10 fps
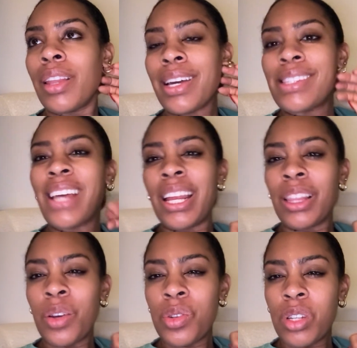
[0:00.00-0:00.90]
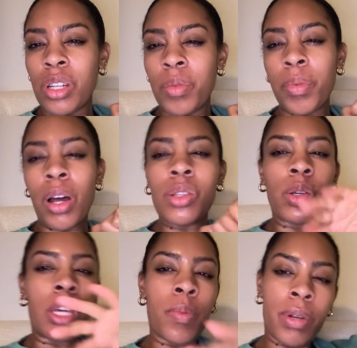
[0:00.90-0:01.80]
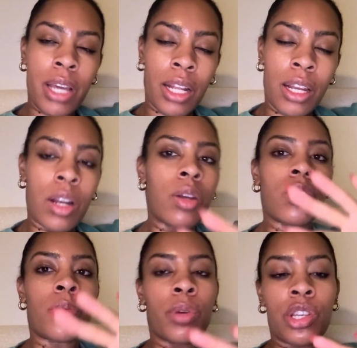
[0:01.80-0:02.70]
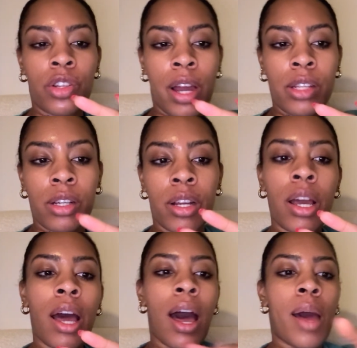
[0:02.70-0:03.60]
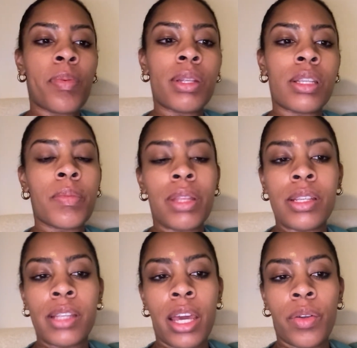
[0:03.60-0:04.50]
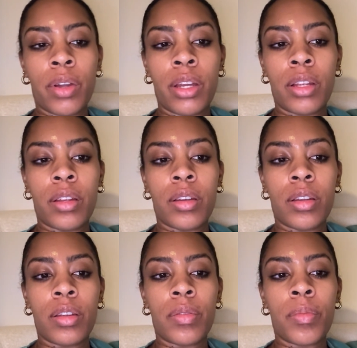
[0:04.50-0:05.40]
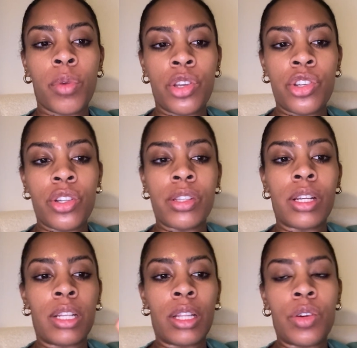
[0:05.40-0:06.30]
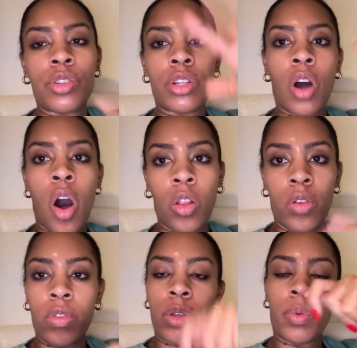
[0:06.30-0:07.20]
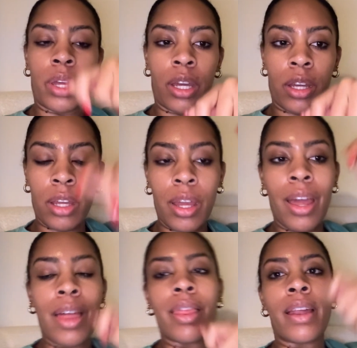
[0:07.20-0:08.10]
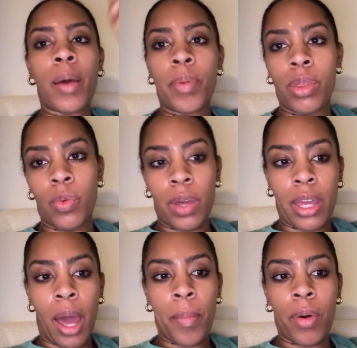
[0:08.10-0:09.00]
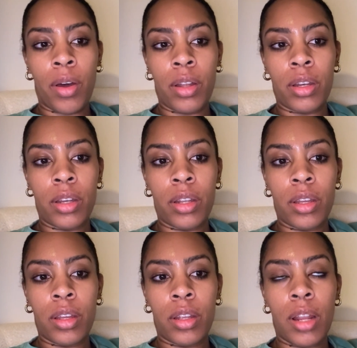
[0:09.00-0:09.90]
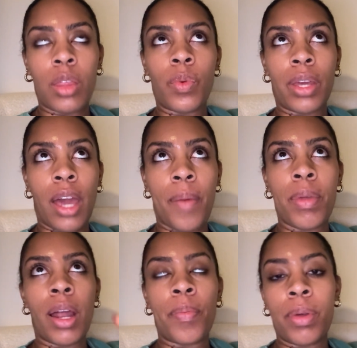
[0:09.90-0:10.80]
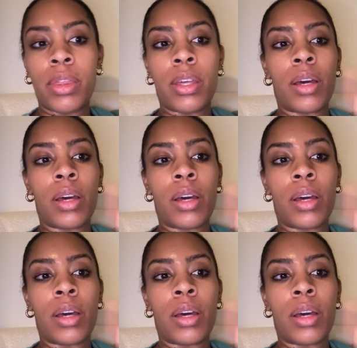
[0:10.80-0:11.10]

setting lotion, but also a heat protectant and also a moisturizer. I put some of the Sacred moisture sealing lotion all over the wig. Then I put the wig cap on. Not the wig cap. Then I put